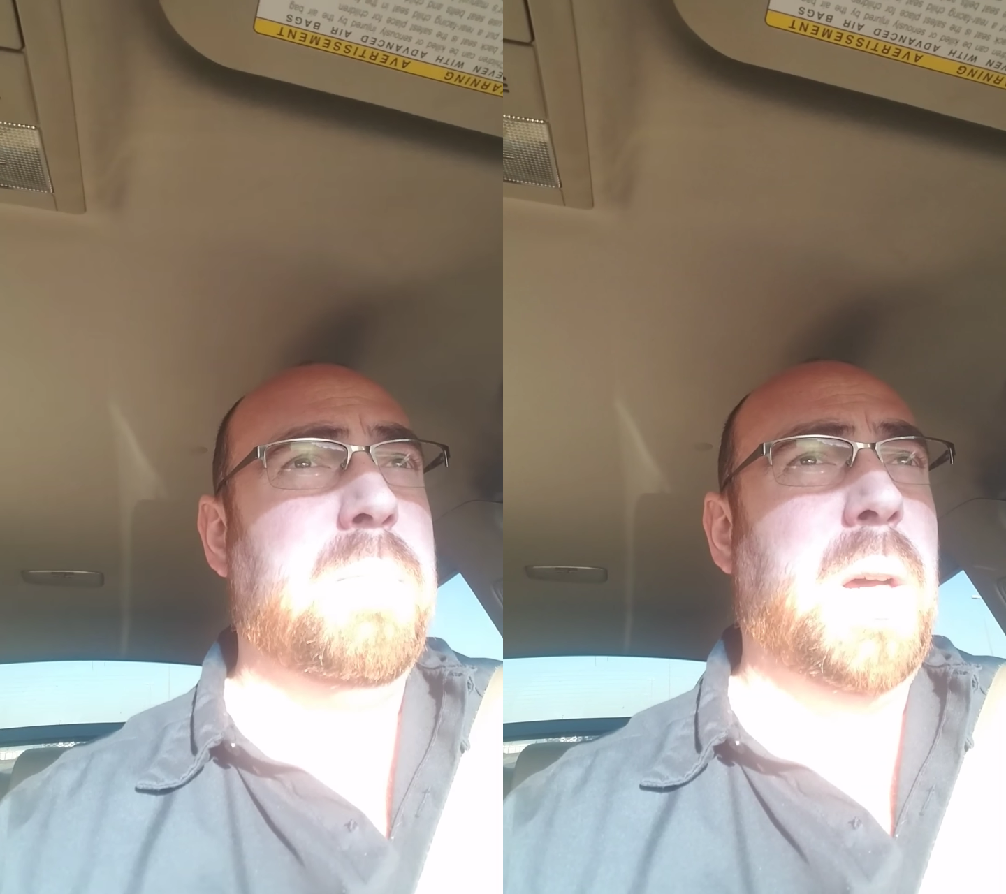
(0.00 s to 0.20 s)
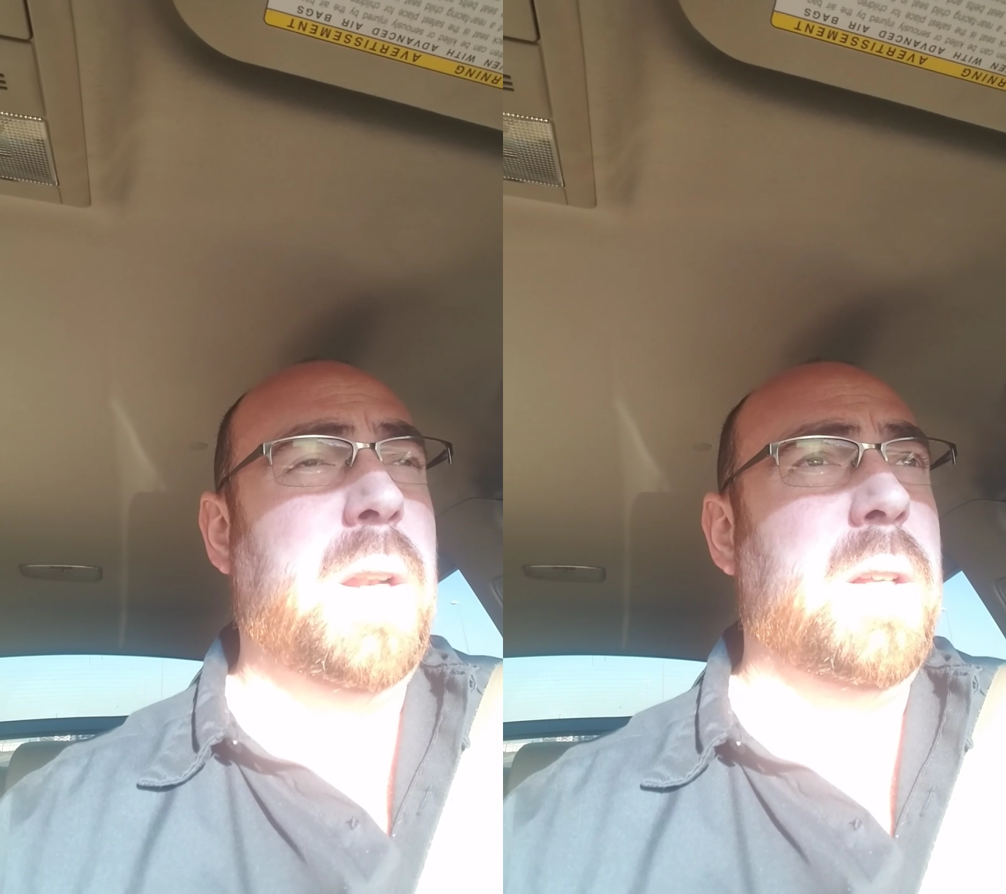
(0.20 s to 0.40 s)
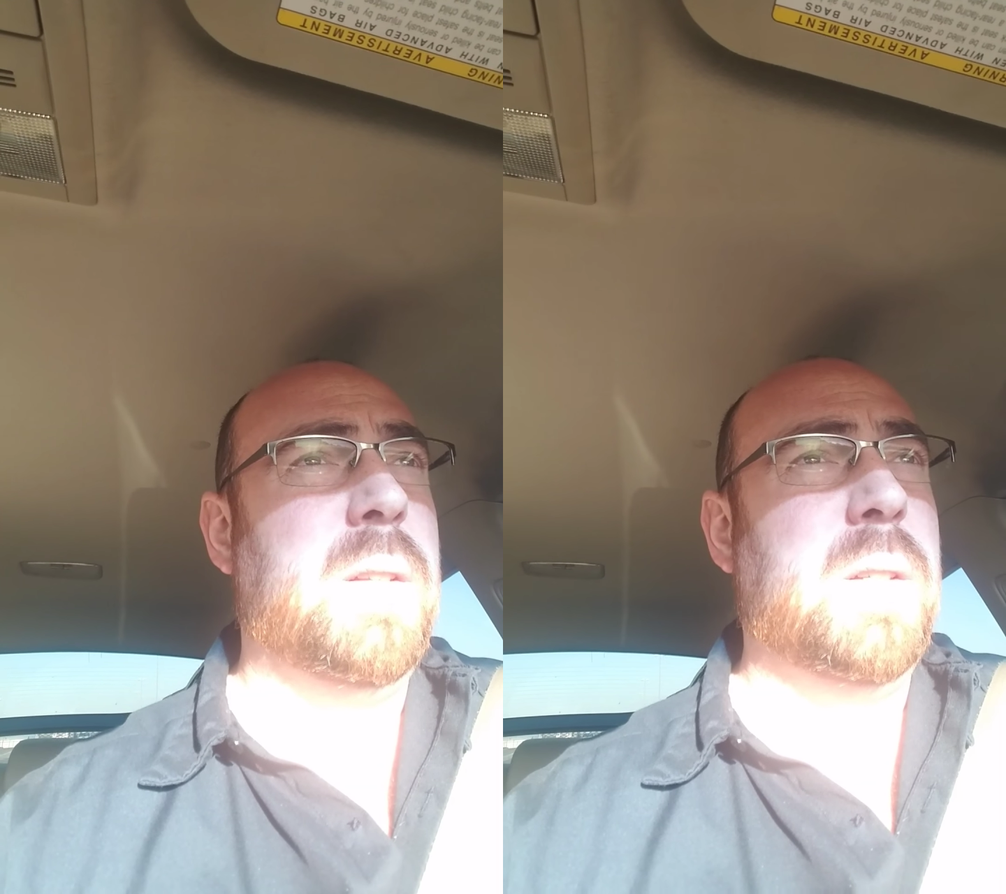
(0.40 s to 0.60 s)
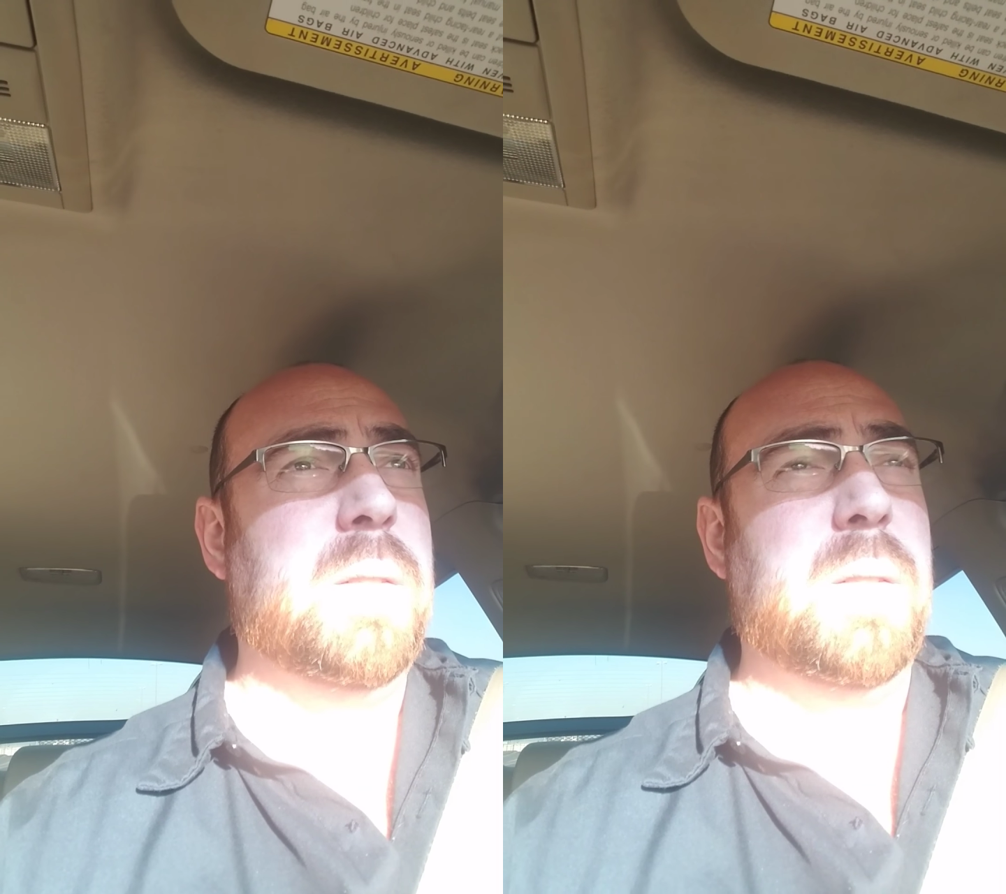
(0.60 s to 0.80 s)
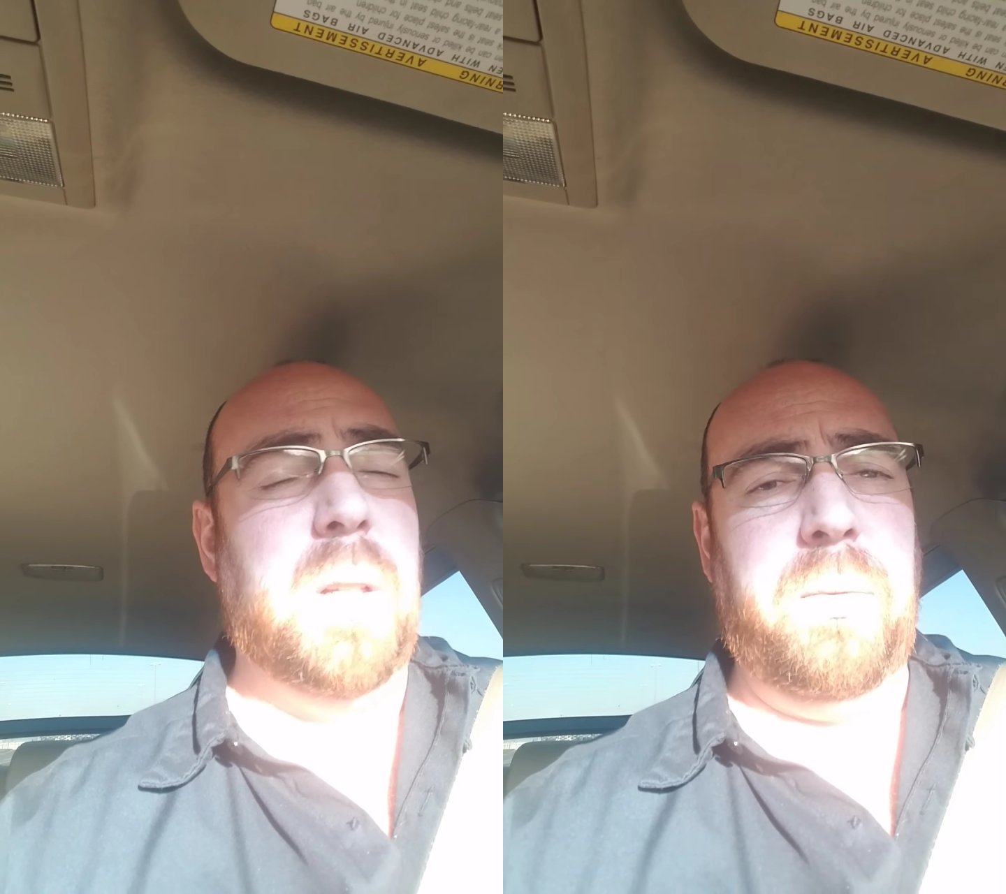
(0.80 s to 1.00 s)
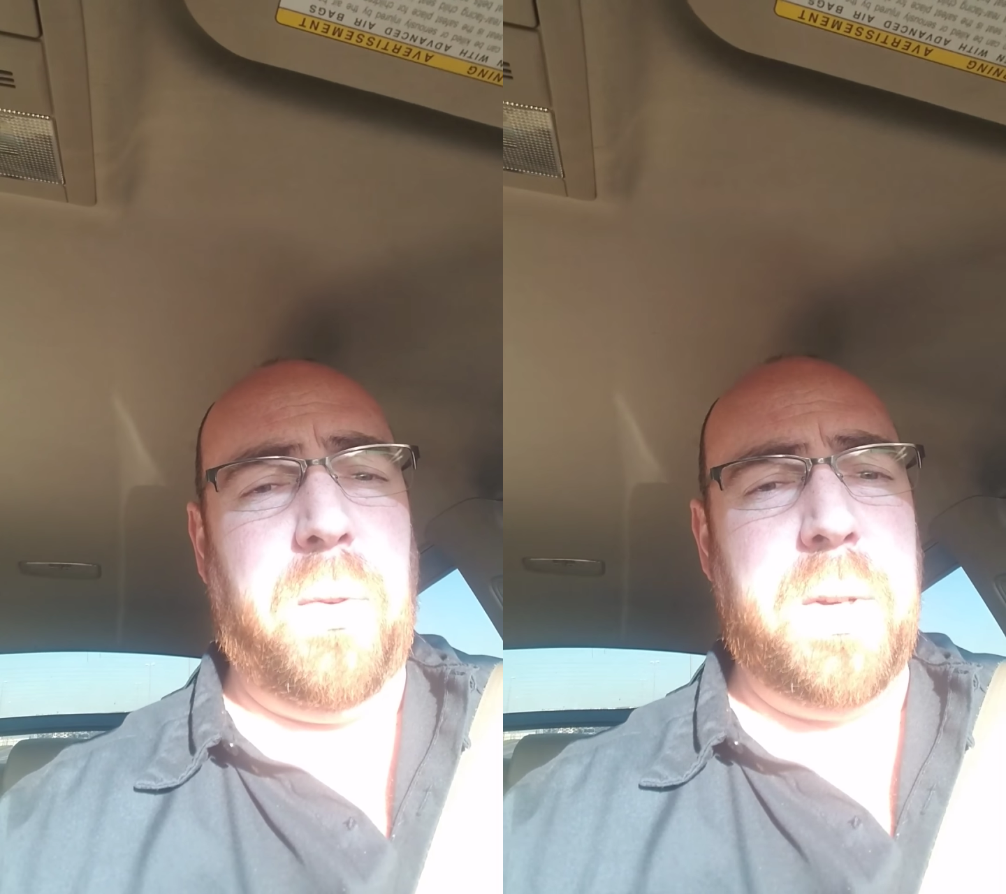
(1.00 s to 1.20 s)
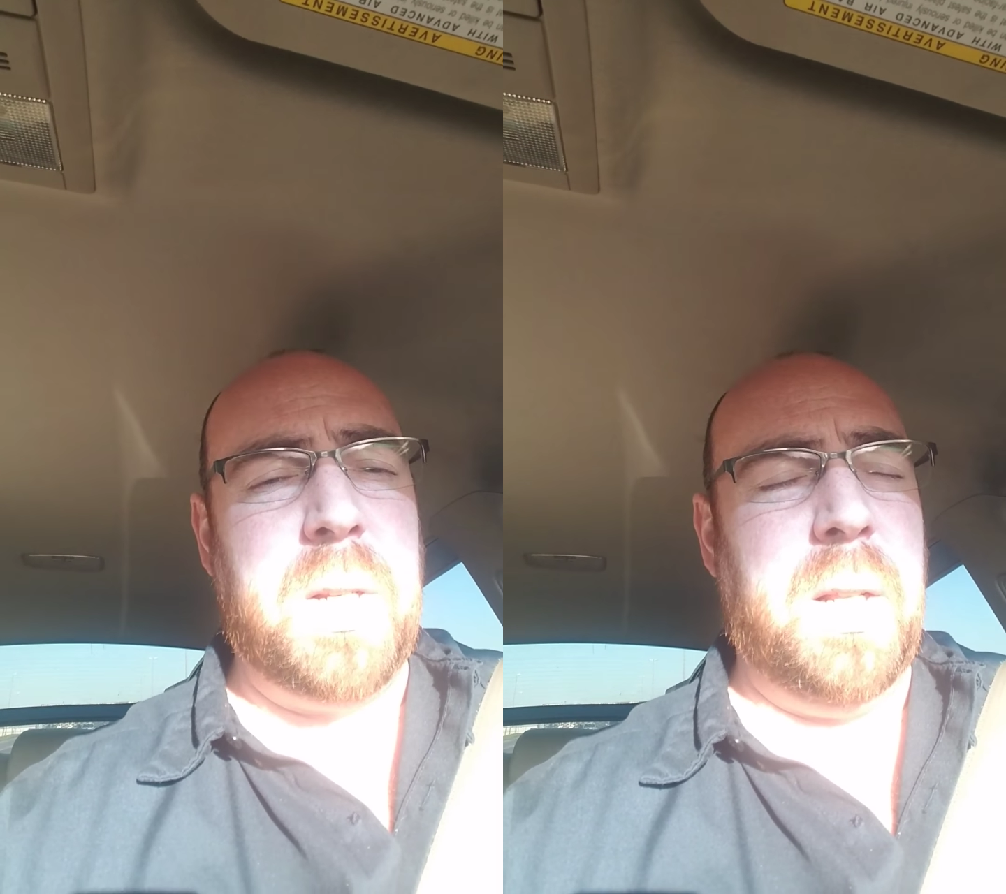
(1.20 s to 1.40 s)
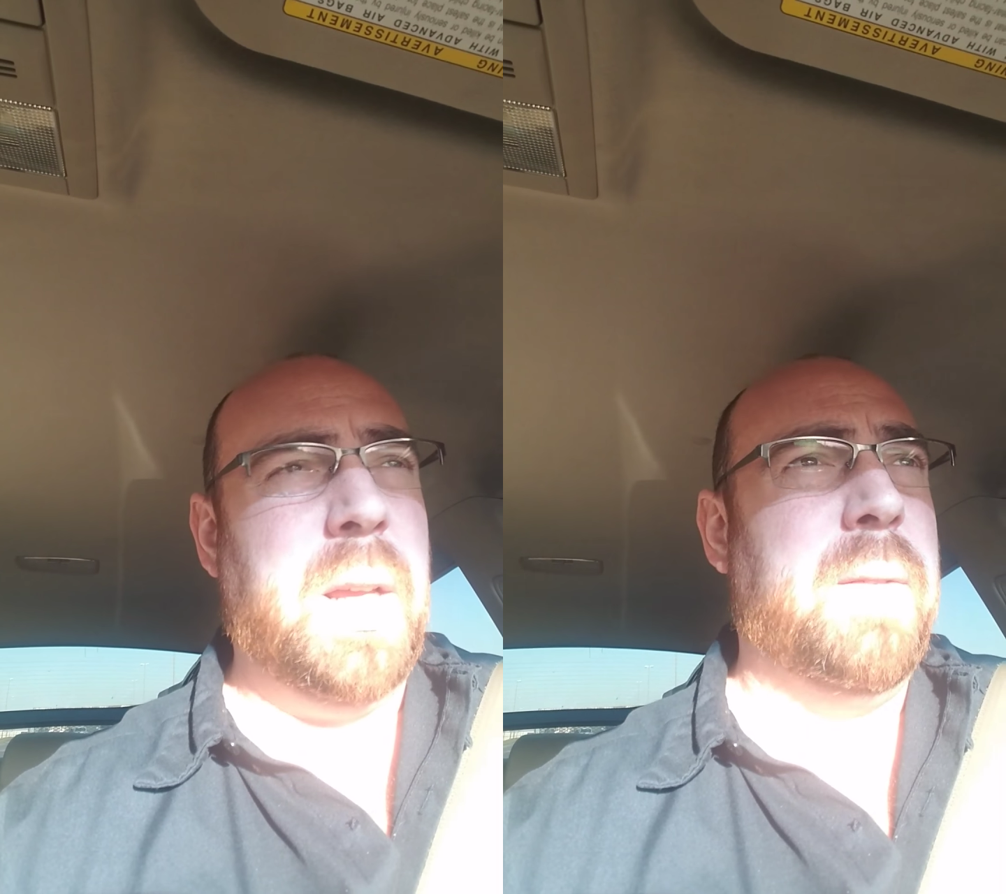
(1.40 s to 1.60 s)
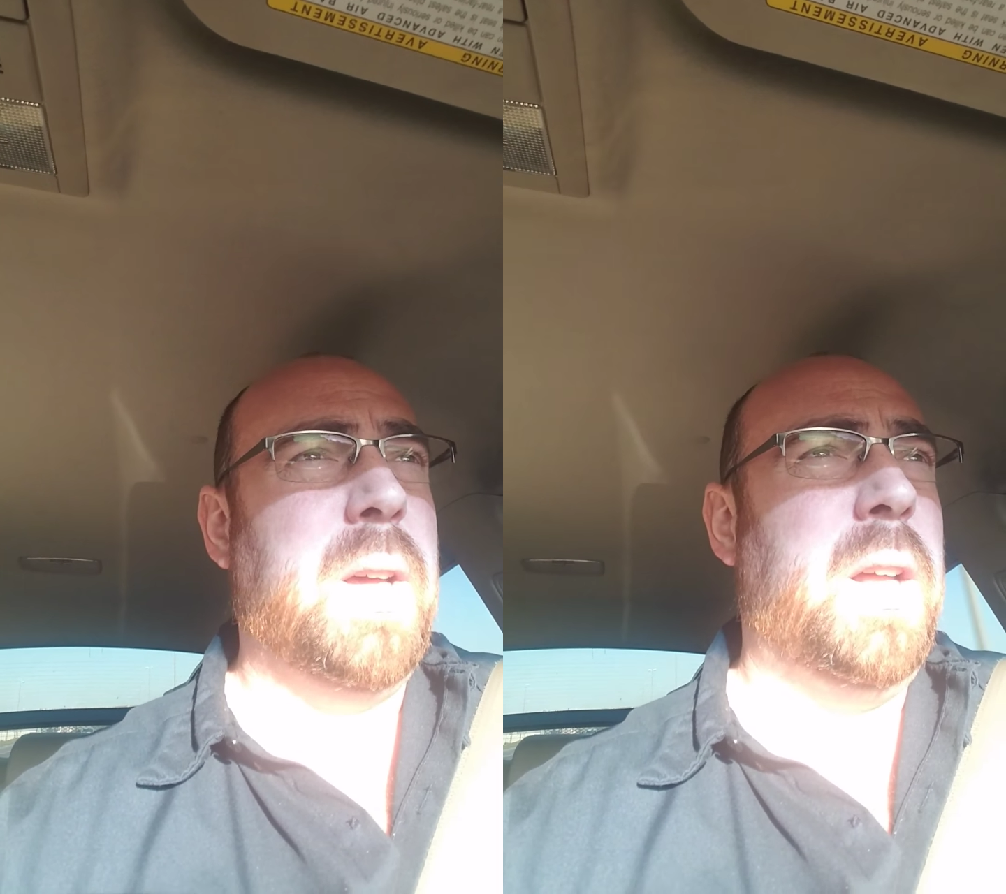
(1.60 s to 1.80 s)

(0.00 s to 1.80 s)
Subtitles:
but unfortunately I've